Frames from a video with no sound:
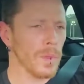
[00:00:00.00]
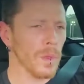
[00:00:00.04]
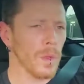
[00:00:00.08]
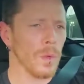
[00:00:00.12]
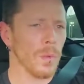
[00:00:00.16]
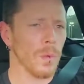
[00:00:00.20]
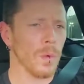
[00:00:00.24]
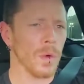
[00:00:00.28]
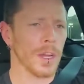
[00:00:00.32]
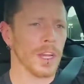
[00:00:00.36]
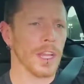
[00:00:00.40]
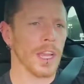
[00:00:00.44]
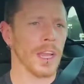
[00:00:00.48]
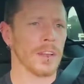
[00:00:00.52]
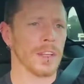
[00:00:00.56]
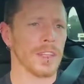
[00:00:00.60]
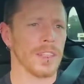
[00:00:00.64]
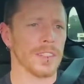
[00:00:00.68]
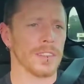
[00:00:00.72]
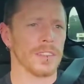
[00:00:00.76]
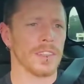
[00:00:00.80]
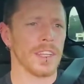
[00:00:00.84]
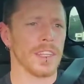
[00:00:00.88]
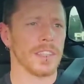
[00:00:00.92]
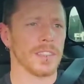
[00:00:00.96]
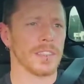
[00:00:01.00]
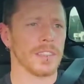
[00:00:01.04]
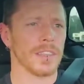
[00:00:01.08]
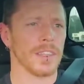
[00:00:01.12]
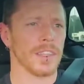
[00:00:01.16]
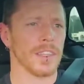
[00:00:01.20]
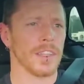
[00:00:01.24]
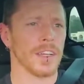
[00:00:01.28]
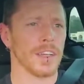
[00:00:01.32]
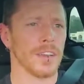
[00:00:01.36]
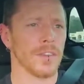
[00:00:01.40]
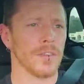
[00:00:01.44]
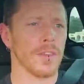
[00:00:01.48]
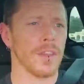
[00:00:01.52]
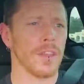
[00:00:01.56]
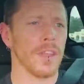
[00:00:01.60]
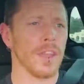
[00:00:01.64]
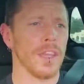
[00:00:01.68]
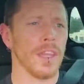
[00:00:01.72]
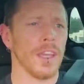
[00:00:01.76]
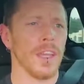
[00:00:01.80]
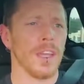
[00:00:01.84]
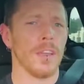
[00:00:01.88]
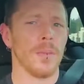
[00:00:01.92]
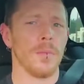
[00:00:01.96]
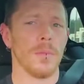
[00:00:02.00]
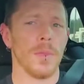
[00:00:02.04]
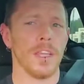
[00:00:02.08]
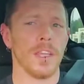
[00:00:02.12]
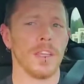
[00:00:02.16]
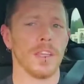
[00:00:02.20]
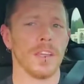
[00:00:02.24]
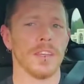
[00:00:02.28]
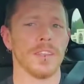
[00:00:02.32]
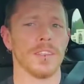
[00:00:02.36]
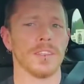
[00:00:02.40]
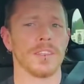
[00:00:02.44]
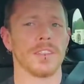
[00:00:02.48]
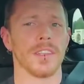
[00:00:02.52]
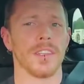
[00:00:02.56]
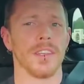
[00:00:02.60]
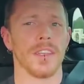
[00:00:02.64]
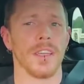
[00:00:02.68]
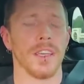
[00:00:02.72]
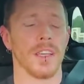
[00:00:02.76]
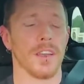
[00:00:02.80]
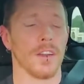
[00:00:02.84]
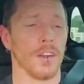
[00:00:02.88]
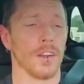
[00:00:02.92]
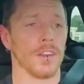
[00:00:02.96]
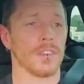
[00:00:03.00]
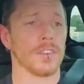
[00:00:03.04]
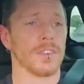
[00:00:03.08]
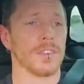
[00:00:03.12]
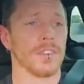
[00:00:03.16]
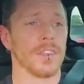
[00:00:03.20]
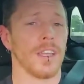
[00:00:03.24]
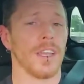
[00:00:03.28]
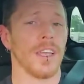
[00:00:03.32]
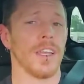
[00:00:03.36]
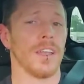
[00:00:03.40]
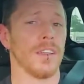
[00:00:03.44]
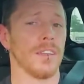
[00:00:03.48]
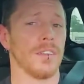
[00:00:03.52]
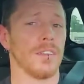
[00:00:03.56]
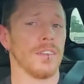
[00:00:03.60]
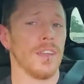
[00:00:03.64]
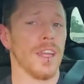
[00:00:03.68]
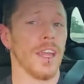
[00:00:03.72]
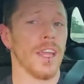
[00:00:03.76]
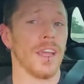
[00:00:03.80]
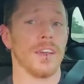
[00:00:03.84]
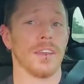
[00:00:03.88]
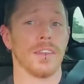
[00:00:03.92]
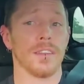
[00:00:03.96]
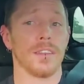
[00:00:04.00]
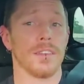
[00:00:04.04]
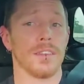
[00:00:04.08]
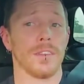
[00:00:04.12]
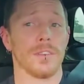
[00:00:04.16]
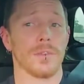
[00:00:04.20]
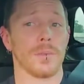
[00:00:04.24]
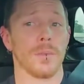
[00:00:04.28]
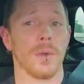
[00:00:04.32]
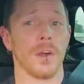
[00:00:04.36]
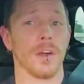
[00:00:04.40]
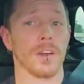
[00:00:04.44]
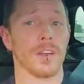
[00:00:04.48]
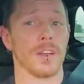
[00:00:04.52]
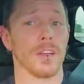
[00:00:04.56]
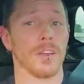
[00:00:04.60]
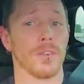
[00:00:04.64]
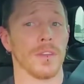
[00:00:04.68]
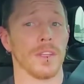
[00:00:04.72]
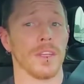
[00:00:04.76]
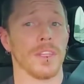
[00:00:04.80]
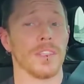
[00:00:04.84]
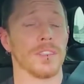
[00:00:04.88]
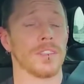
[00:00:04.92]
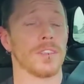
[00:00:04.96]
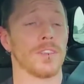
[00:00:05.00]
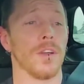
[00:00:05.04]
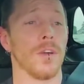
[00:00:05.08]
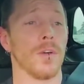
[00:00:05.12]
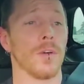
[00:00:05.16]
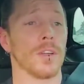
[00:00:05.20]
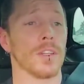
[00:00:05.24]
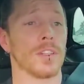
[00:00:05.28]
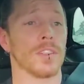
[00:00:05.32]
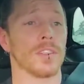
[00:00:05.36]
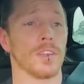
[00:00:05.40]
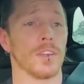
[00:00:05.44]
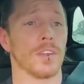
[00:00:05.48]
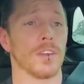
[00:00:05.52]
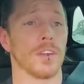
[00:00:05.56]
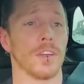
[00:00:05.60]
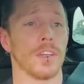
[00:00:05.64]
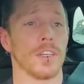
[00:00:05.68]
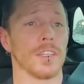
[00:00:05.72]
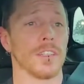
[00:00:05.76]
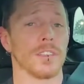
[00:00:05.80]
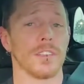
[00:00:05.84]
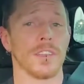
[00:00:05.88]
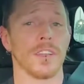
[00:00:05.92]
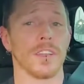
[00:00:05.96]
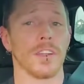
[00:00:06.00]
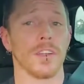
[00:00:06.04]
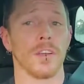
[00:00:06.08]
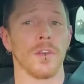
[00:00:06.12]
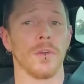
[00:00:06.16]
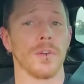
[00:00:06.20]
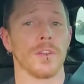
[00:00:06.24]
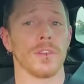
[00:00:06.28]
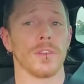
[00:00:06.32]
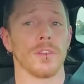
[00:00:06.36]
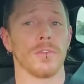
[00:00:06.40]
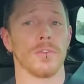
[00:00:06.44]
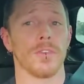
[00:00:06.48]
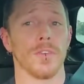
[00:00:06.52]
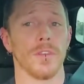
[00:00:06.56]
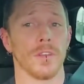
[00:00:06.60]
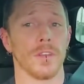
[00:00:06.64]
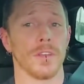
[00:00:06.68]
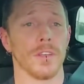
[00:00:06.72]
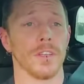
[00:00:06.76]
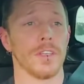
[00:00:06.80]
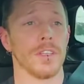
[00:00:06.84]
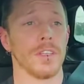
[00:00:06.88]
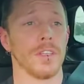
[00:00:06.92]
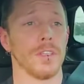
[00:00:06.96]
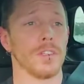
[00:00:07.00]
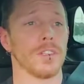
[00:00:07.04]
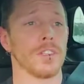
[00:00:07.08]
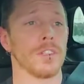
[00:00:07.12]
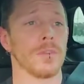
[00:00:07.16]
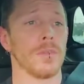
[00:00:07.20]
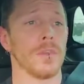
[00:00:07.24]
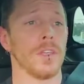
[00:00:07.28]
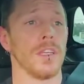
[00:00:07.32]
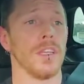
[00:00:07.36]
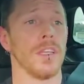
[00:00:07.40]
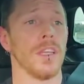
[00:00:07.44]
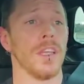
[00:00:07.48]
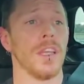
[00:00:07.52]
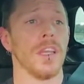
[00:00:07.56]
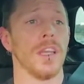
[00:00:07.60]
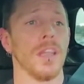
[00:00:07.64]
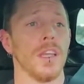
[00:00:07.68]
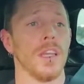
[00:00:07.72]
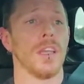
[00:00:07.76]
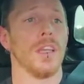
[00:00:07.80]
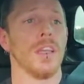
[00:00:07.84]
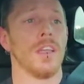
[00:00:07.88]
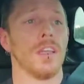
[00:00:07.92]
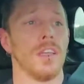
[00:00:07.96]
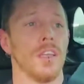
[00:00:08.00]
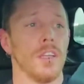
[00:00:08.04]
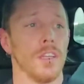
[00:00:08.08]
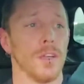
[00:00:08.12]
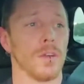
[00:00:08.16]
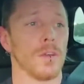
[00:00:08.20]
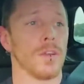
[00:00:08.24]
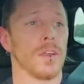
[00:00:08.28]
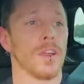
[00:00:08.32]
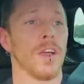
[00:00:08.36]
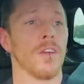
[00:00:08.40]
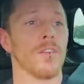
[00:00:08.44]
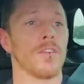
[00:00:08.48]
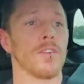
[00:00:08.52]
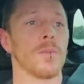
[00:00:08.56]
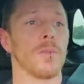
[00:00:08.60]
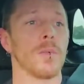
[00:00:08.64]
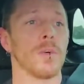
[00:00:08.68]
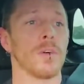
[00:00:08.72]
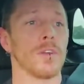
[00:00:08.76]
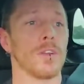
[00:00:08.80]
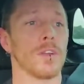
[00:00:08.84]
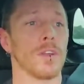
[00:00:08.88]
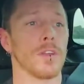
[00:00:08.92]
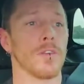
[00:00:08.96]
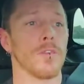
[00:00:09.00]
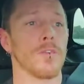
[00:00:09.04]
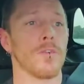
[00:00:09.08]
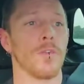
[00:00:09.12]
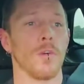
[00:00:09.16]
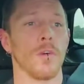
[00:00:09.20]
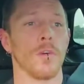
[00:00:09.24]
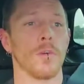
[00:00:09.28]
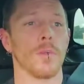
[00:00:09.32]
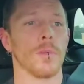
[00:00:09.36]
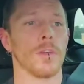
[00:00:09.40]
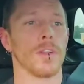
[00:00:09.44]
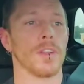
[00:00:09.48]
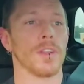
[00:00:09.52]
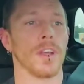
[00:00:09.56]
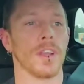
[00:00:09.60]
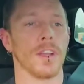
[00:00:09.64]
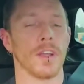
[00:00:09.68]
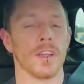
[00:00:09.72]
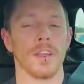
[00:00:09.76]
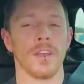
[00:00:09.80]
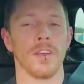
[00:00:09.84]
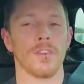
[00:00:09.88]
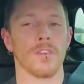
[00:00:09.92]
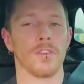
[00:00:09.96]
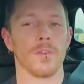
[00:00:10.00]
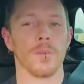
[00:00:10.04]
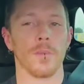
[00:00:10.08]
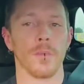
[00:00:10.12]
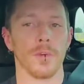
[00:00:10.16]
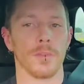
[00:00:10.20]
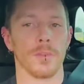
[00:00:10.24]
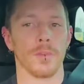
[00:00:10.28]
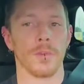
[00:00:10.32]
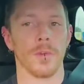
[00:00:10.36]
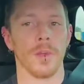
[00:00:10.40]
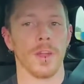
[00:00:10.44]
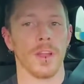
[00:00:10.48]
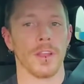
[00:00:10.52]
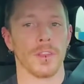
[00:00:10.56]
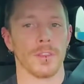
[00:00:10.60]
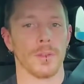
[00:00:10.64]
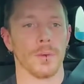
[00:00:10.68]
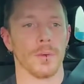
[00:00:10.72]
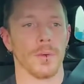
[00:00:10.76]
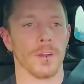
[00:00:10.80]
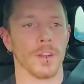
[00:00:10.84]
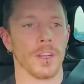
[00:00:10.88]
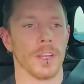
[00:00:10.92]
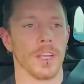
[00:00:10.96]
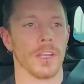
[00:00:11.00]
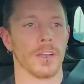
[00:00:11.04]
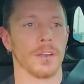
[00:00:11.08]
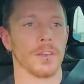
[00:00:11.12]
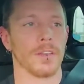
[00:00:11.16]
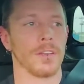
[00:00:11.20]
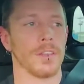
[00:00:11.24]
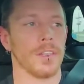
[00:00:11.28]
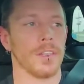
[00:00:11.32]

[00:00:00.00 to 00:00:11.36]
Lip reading: work out intensely enough because it hurts. And yeah, it's part of it. It's going to hurt. It's not going to feel good. You should be, comfortable in your form, but not comfortable throughout the workout,